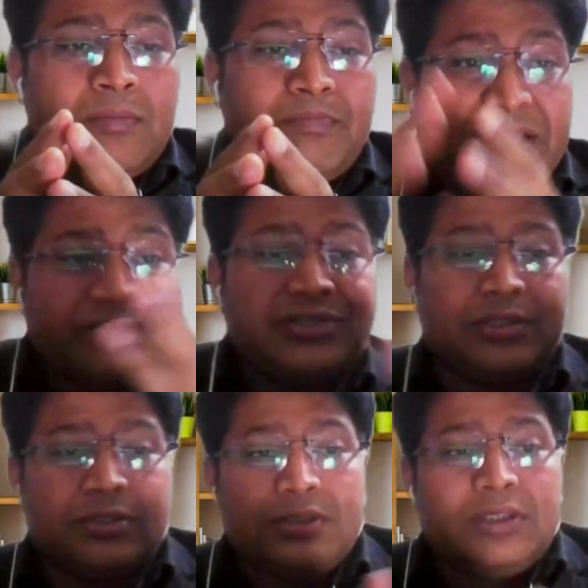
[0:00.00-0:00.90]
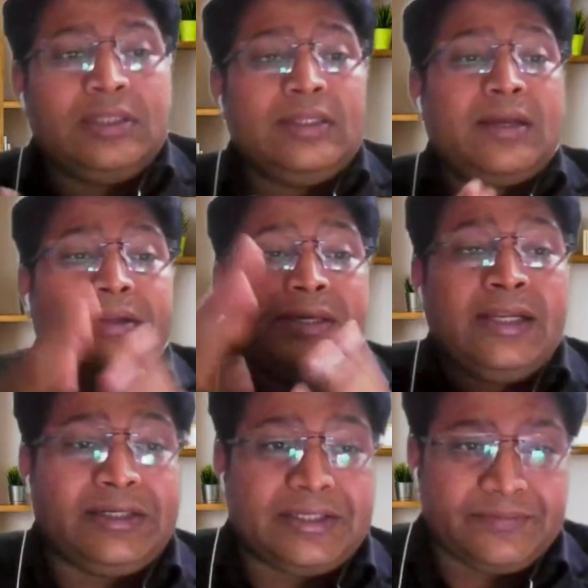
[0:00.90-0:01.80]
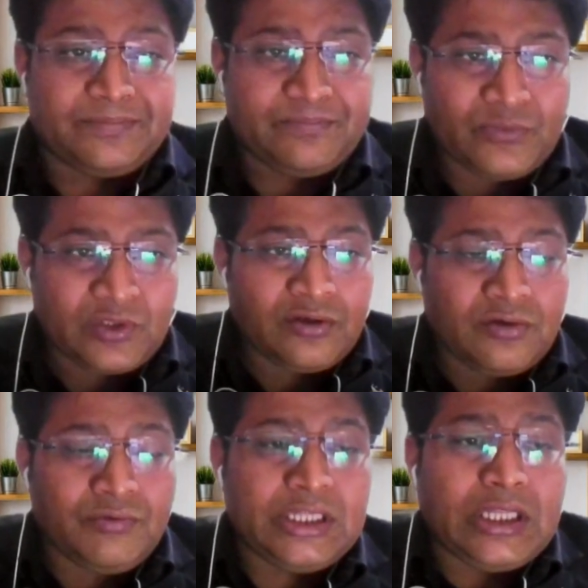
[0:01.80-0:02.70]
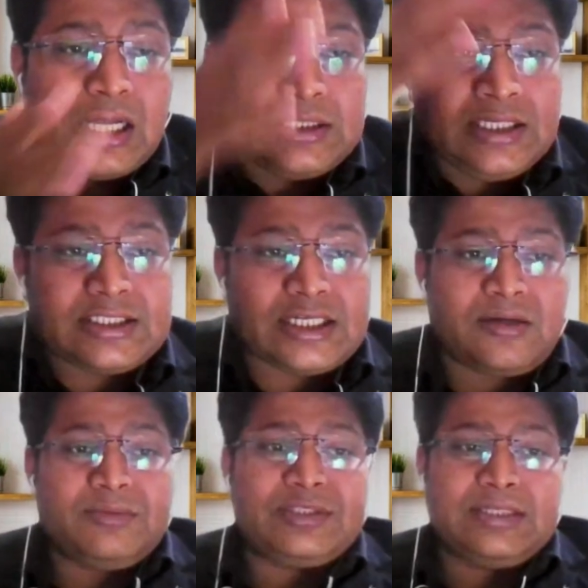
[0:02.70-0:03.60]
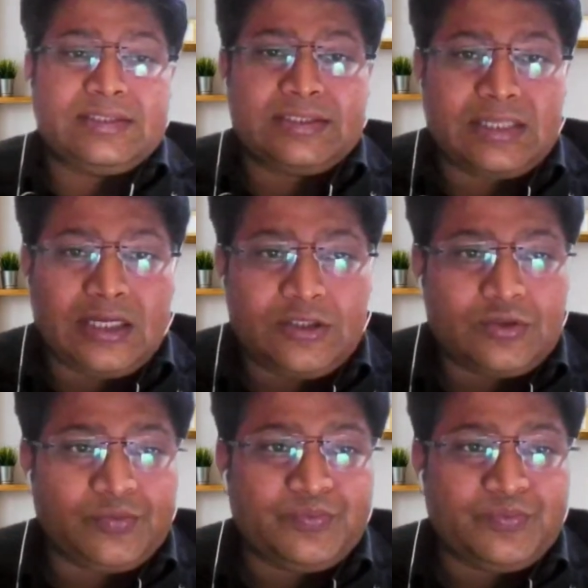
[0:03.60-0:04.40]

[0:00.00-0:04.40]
passion in the reality with other circumstances also.